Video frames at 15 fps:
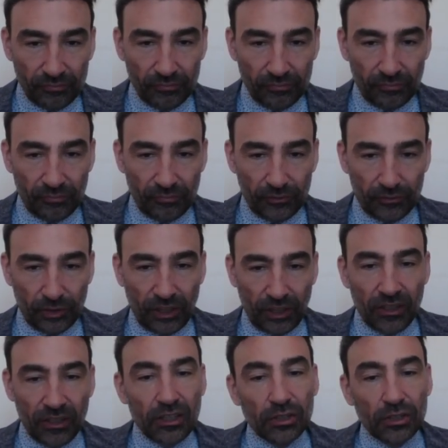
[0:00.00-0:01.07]
Okay. You
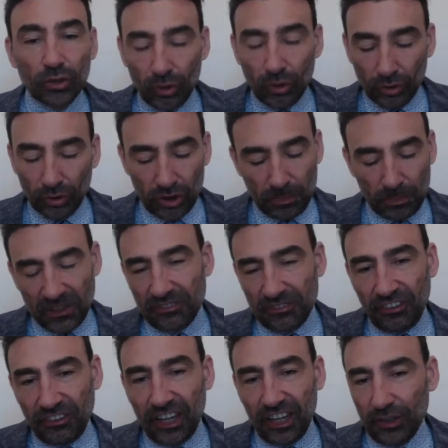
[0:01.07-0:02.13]
could specify
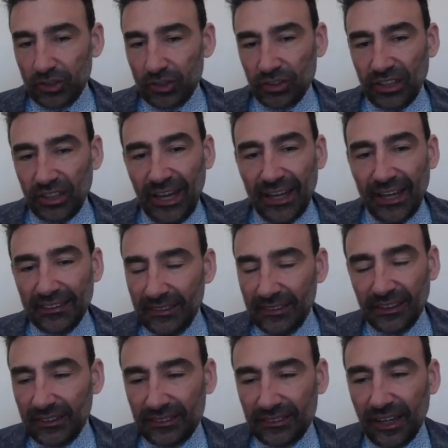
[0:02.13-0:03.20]
also the ending
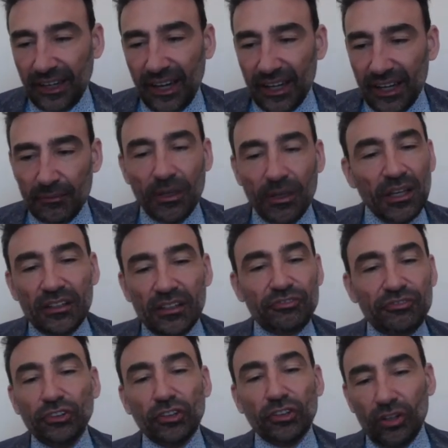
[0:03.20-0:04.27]
time. If you
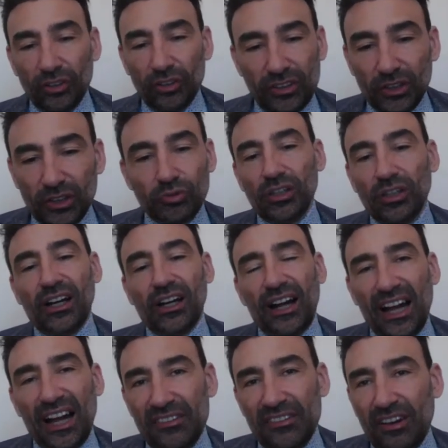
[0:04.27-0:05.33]
don't, it will arrive
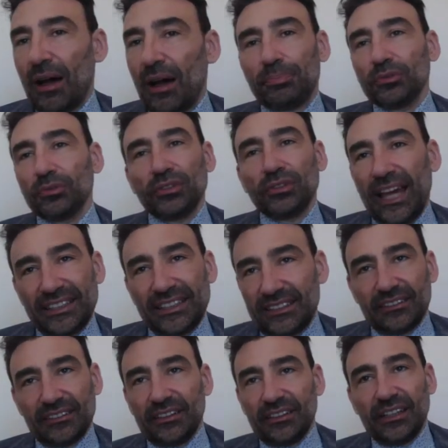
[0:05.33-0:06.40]
up to yesterday
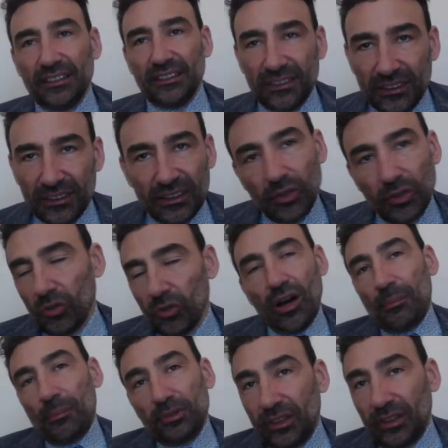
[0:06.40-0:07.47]
or up to the
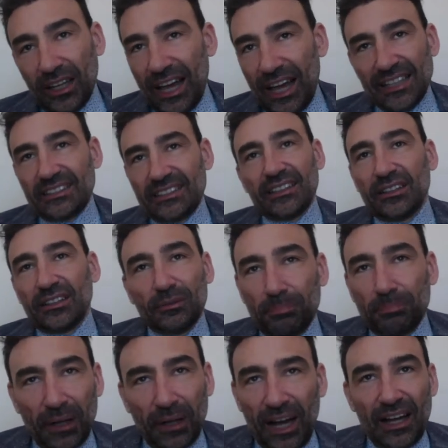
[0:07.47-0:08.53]
last
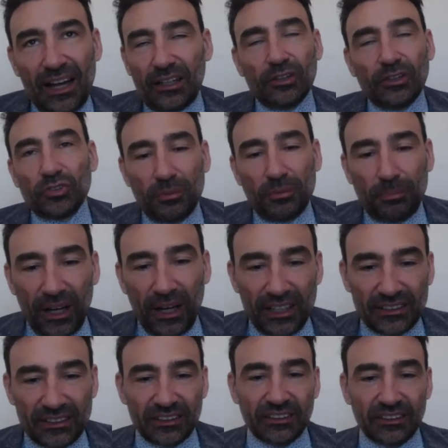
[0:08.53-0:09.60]
closing price that it
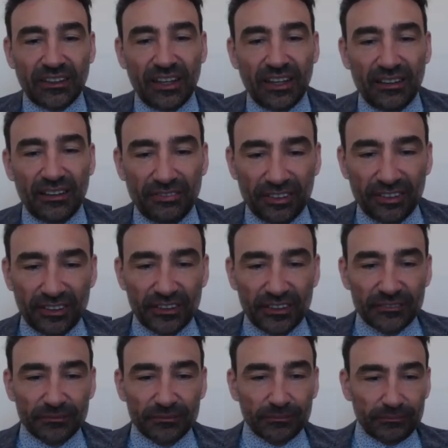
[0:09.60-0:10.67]
have.
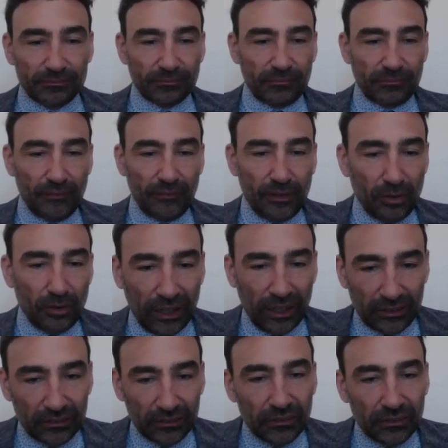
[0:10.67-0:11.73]
Okay.
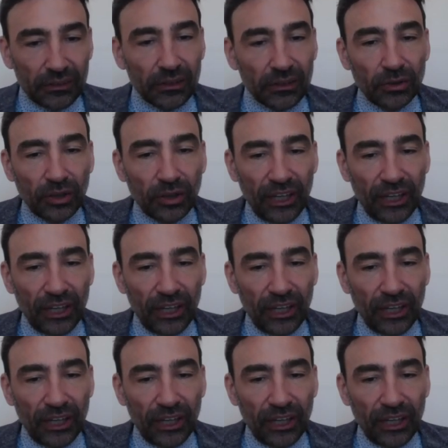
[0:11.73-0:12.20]
Okay.